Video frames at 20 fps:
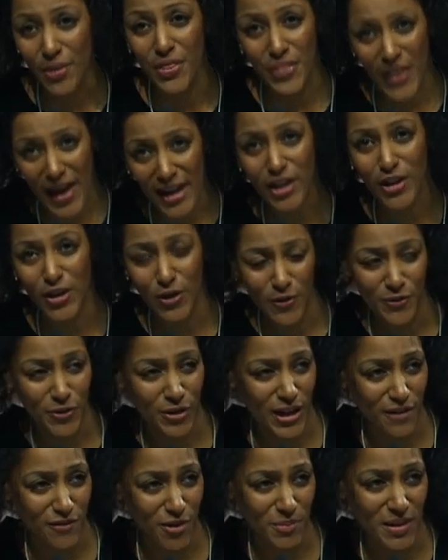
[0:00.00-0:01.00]
Thank you
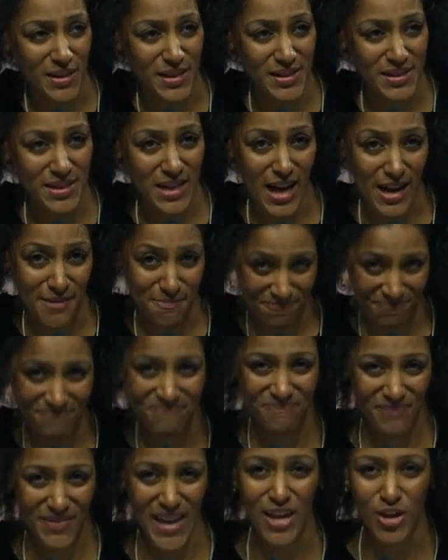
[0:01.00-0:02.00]
for giving me this time.
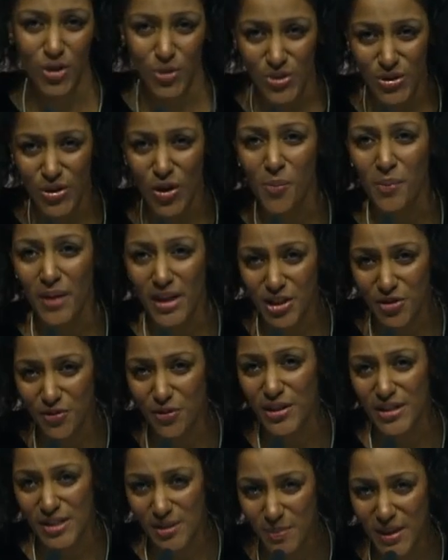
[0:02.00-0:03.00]
Thank you so much
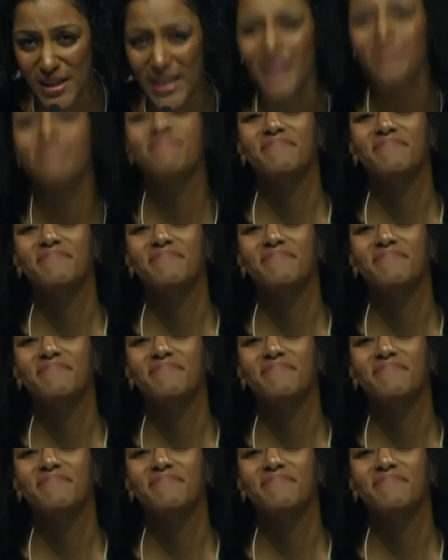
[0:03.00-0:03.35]
for this meeting.